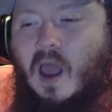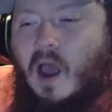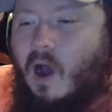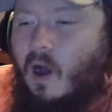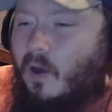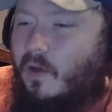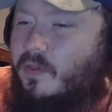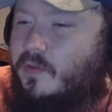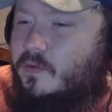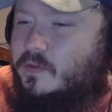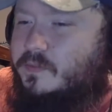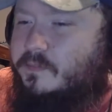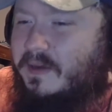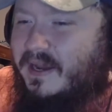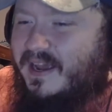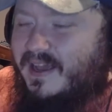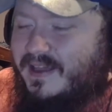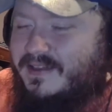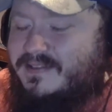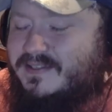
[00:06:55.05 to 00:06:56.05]
All those
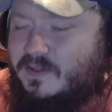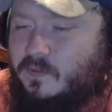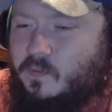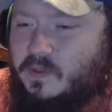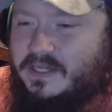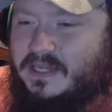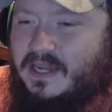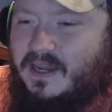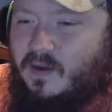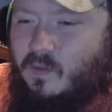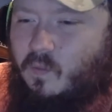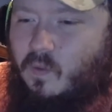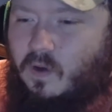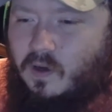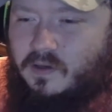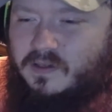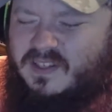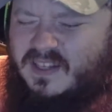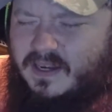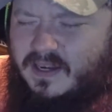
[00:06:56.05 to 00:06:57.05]
paths that we can't
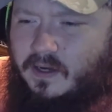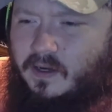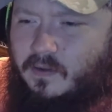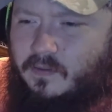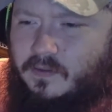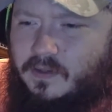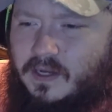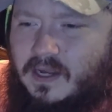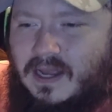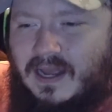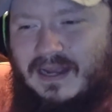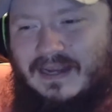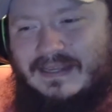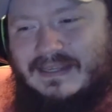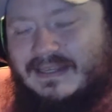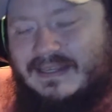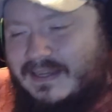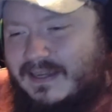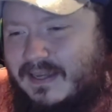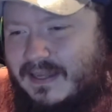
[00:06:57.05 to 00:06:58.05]
walk down
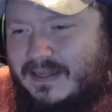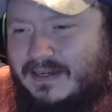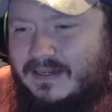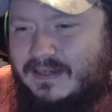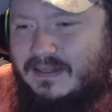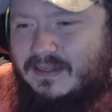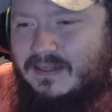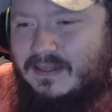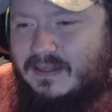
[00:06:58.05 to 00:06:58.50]
again,